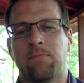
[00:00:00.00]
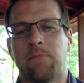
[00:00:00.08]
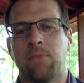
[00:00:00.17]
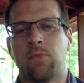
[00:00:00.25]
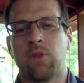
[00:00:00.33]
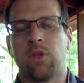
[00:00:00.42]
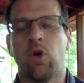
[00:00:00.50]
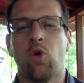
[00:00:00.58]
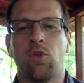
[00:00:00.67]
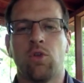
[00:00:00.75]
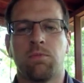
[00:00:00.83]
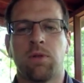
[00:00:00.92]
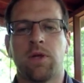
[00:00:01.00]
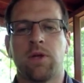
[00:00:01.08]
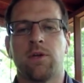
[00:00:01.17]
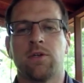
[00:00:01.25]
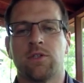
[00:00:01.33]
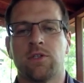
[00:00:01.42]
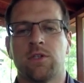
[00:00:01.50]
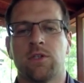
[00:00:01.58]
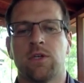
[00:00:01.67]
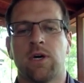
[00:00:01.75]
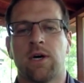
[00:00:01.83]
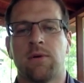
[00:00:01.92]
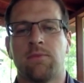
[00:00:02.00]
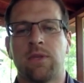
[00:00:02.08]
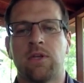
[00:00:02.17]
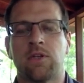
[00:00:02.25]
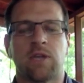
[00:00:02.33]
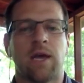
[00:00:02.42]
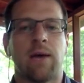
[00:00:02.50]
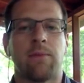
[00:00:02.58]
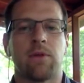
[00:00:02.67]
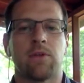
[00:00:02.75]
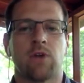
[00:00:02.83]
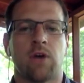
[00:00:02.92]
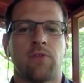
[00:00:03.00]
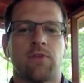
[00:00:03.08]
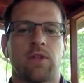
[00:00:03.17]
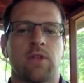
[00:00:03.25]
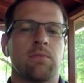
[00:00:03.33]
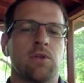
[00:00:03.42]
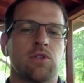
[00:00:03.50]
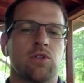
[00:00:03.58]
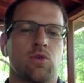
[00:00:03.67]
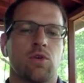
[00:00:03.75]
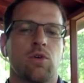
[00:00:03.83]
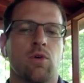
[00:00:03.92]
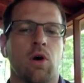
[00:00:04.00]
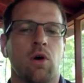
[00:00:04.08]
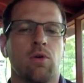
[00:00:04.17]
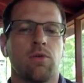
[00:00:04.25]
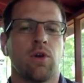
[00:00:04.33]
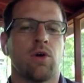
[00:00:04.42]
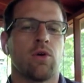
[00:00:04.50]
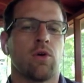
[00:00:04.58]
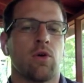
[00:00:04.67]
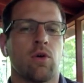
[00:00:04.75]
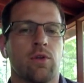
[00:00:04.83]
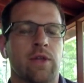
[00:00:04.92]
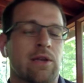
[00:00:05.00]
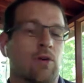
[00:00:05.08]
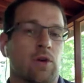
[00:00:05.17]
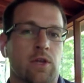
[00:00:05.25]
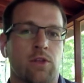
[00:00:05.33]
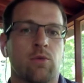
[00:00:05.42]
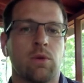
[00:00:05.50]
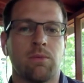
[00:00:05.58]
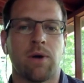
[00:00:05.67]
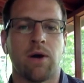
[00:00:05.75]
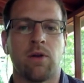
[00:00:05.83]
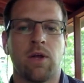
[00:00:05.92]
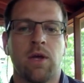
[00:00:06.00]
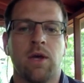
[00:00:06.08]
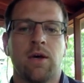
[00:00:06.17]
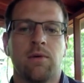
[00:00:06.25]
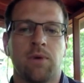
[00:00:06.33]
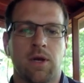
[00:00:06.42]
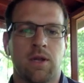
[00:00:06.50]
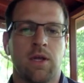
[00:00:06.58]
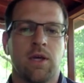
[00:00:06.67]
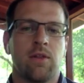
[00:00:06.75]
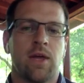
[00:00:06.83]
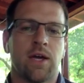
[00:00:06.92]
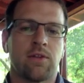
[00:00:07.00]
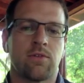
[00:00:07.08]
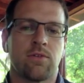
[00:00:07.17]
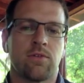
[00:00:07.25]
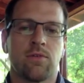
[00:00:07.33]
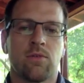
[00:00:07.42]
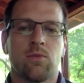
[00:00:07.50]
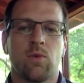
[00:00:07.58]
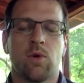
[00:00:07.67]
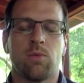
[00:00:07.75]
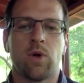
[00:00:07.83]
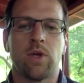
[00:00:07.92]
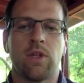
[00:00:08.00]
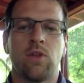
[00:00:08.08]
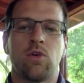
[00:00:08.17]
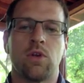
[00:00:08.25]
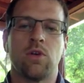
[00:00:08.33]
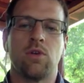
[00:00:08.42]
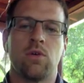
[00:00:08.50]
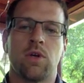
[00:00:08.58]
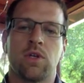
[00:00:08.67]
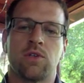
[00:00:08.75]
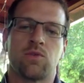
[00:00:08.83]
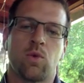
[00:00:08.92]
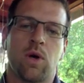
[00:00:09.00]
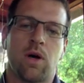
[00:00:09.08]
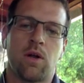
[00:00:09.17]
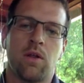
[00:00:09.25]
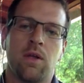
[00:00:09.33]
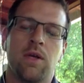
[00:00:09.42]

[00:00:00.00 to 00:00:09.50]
With the older players, that doesn't happen as often that they miss 2 in a row, or they don't get the rebound. But that's one way that you can do it as well.